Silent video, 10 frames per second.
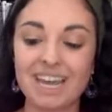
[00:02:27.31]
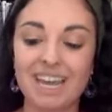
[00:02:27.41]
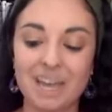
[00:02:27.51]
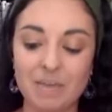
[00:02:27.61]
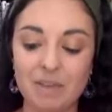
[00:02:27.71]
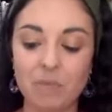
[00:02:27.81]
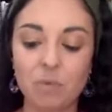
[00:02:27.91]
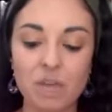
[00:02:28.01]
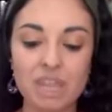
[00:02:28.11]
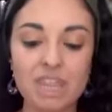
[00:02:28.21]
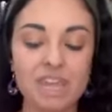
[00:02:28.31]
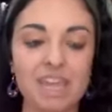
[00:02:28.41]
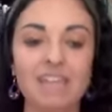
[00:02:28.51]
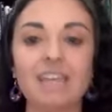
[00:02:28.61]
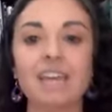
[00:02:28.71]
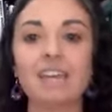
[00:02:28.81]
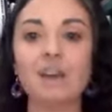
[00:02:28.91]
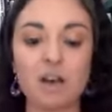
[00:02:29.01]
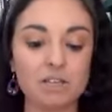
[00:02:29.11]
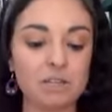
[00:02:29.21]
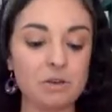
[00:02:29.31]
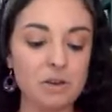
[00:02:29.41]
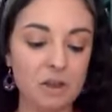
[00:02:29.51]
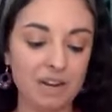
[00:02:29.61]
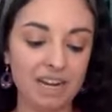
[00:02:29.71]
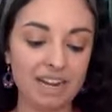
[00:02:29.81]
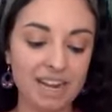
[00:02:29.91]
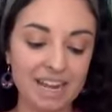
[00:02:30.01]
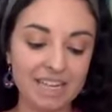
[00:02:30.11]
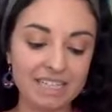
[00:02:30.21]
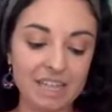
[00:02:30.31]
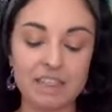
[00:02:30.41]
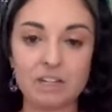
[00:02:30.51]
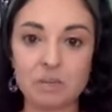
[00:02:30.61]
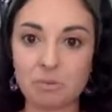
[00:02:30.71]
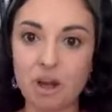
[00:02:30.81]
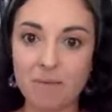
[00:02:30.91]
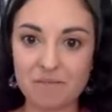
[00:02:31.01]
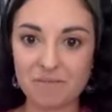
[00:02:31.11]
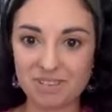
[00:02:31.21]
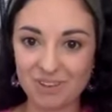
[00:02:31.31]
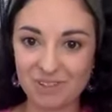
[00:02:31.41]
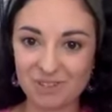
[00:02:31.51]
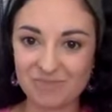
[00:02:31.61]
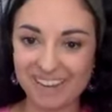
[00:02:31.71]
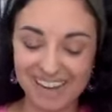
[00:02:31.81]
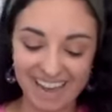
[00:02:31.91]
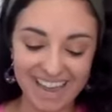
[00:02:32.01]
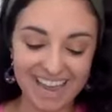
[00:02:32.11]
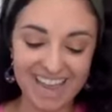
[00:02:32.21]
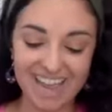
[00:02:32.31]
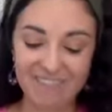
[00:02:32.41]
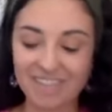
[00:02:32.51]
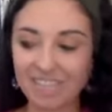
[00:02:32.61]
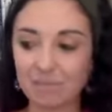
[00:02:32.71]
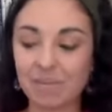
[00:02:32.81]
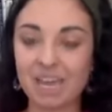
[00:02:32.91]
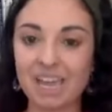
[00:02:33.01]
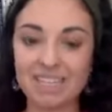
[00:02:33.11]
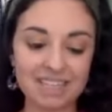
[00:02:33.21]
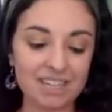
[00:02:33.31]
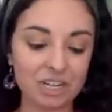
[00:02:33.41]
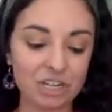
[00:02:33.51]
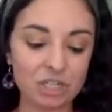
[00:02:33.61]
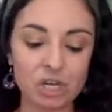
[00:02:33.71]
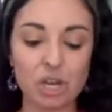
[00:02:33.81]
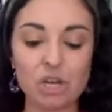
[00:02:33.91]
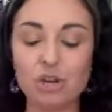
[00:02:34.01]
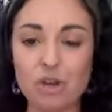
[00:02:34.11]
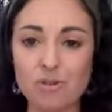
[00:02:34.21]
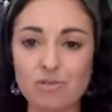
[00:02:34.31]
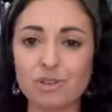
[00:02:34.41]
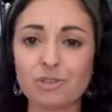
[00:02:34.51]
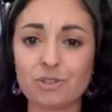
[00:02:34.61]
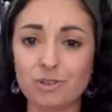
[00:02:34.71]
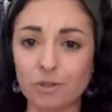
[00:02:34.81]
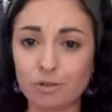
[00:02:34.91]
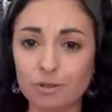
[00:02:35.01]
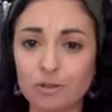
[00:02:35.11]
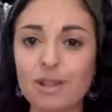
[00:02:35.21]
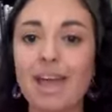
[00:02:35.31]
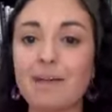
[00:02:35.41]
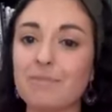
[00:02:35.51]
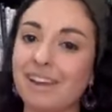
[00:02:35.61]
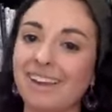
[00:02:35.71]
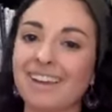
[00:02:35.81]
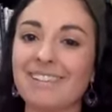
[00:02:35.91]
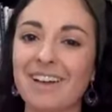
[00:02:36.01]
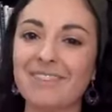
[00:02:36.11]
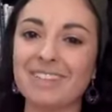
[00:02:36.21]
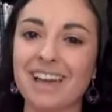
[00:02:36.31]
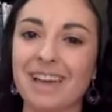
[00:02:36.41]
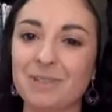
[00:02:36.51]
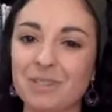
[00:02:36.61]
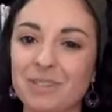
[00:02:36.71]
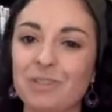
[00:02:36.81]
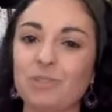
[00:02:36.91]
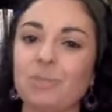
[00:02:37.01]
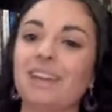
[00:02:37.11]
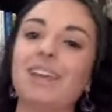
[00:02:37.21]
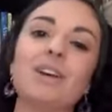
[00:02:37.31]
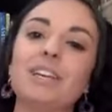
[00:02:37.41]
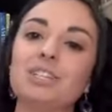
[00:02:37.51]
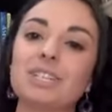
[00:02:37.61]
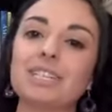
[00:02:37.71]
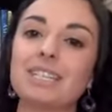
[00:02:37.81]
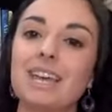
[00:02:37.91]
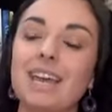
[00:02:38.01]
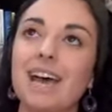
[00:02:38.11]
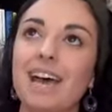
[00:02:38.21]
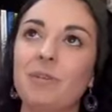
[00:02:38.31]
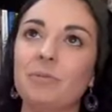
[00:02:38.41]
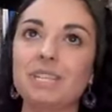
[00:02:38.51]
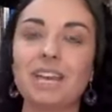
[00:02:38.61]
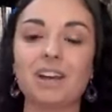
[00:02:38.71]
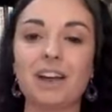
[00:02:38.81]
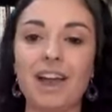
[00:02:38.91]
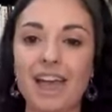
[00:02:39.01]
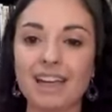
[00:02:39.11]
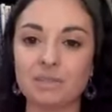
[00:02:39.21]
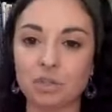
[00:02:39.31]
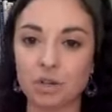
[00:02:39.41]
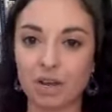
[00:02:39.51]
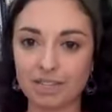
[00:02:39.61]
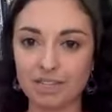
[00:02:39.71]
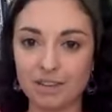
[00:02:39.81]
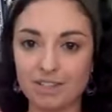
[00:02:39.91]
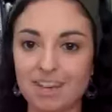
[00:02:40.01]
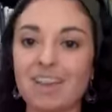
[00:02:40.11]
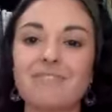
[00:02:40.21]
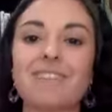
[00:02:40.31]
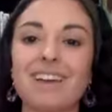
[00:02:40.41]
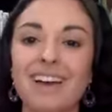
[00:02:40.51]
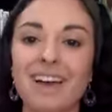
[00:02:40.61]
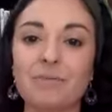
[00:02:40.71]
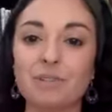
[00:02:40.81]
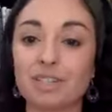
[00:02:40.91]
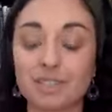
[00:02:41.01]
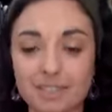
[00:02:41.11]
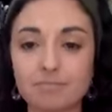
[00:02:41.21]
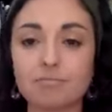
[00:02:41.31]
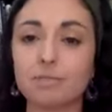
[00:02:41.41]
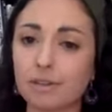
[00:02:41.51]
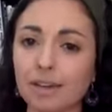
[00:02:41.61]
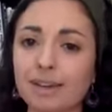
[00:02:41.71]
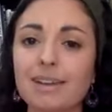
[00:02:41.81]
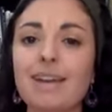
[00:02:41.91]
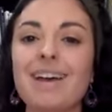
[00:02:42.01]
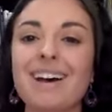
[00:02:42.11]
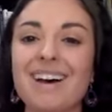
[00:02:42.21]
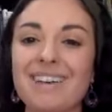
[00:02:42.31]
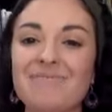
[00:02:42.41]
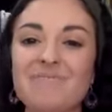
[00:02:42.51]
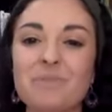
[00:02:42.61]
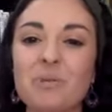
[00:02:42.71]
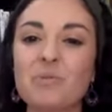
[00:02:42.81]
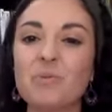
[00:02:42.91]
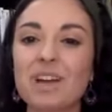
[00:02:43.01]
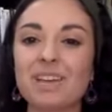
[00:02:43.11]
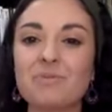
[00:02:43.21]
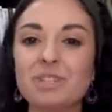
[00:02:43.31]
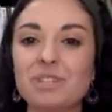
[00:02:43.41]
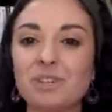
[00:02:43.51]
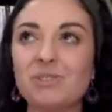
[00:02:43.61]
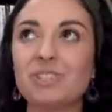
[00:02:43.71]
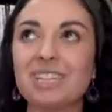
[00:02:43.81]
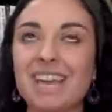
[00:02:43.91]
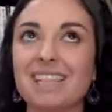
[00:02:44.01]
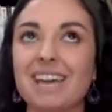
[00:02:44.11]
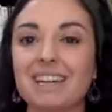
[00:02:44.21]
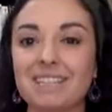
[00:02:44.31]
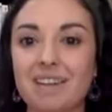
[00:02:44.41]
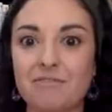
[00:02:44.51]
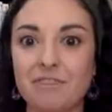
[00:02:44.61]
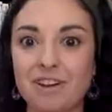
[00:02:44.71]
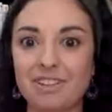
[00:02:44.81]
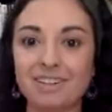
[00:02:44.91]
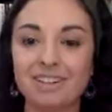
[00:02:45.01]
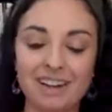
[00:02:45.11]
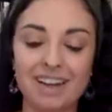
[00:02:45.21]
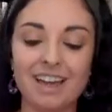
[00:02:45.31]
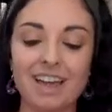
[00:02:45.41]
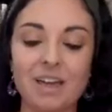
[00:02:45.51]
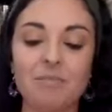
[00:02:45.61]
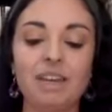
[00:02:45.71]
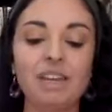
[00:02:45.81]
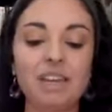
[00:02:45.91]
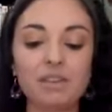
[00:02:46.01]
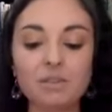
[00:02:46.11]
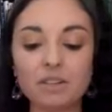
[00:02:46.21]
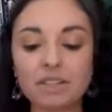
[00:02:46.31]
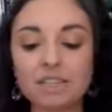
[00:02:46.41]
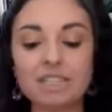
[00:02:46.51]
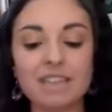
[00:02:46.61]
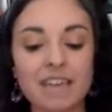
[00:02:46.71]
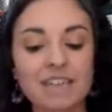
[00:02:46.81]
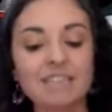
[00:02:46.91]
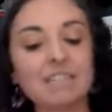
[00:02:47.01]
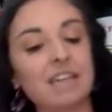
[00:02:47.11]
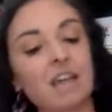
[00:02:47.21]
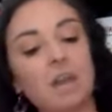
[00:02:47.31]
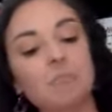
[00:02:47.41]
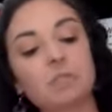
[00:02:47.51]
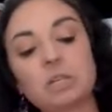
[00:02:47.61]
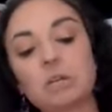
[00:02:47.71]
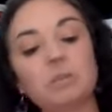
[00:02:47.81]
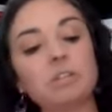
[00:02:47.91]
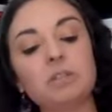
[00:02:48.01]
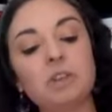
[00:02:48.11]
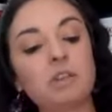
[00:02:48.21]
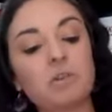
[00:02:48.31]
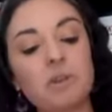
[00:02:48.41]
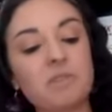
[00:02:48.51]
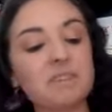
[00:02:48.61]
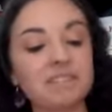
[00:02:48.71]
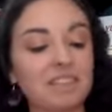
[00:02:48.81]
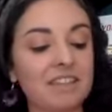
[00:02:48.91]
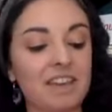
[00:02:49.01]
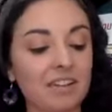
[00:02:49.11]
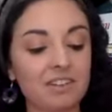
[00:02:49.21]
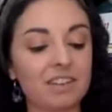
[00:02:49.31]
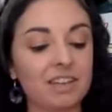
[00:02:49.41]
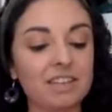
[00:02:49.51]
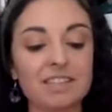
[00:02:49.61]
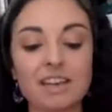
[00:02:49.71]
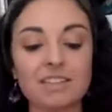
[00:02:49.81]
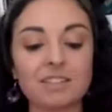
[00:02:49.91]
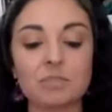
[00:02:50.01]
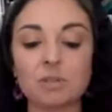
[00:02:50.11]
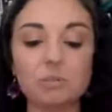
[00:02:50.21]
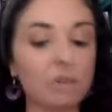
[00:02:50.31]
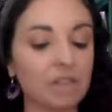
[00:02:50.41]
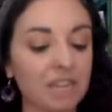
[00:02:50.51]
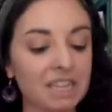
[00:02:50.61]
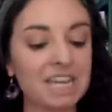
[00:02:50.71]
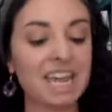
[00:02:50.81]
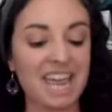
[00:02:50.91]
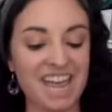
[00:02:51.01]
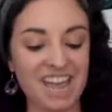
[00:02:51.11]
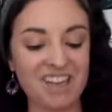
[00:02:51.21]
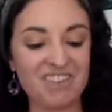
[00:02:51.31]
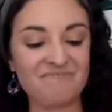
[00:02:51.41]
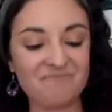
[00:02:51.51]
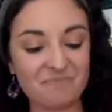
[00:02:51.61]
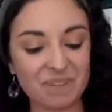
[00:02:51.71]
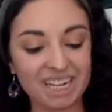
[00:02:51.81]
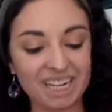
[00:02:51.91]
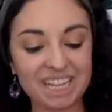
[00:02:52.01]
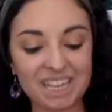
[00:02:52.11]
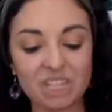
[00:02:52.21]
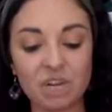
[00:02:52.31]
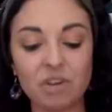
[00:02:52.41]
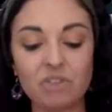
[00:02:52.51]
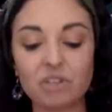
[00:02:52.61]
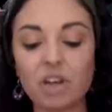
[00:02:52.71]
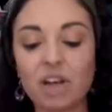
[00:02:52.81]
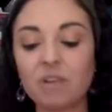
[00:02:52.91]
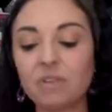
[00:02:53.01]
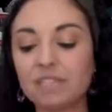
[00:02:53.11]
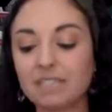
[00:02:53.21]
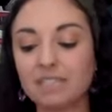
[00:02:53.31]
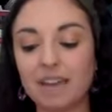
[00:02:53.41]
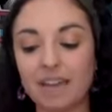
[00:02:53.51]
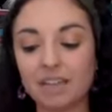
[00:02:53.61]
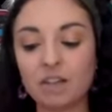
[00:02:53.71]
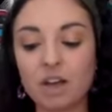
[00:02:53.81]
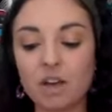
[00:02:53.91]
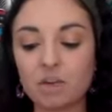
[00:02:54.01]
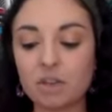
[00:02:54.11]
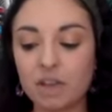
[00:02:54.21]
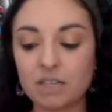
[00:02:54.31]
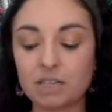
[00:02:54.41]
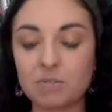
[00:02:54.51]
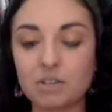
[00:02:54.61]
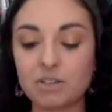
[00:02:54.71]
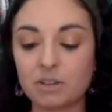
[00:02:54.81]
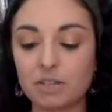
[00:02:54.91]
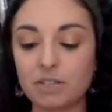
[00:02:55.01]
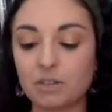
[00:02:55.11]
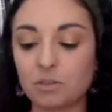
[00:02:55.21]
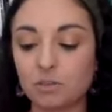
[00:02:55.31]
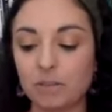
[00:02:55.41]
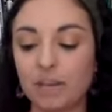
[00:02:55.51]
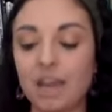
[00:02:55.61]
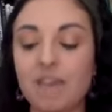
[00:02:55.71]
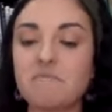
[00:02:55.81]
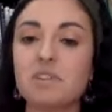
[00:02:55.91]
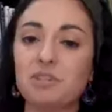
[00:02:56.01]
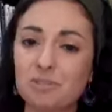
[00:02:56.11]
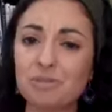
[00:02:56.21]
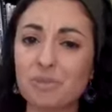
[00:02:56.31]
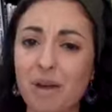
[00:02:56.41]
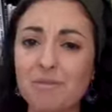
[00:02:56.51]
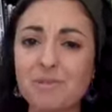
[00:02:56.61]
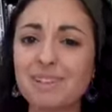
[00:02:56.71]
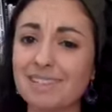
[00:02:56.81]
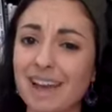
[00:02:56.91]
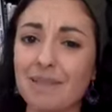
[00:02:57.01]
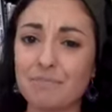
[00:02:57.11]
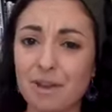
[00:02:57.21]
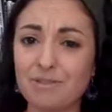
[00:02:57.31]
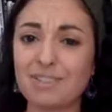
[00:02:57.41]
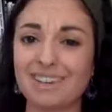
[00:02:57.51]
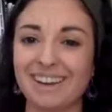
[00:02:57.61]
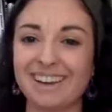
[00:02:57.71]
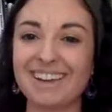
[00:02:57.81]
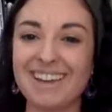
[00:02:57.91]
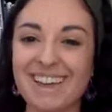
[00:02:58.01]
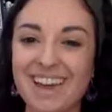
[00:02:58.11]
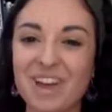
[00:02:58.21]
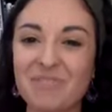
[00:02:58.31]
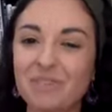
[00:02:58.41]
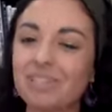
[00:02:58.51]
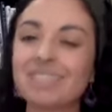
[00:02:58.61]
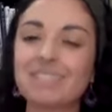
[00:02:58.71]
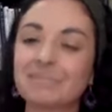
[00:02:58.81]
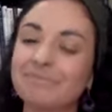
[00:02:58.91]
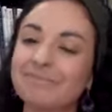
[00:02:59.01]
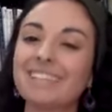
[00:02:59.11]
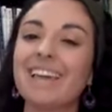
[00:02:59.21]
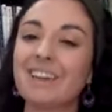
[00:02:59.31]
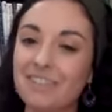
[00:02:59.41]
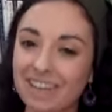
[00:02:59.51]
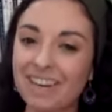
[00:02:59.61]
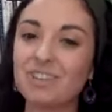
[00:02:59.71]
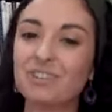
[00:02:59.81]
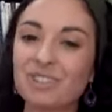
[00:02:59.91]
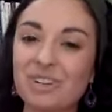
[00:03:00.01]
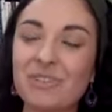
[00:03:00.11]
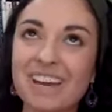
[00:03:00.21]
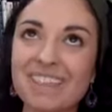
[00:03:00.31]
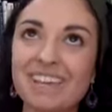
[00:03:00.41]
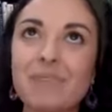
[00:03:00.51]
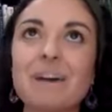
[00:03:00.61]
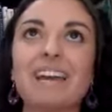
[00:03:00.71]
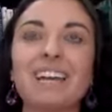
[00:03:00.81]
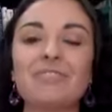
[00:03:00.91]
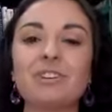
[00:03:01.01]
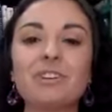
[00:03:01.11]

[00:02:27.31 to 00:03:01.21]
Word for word: Um, and one thing that he also noted is that there's a problem with social media, um, and that's because there's no social happening a lot of the times on social media. It's just um, we take our ads and we try to sell stuff, um, which is good. Um, but what can we do to take that a step farther? Um, and he really says, and I'm just going to read you another quote because I think everything he says is pretty brilliant. Um, but he says, you know, if you're not going to dialogue with customers on social media, you should probably stop posting, um, which is an interesting way to think about it. If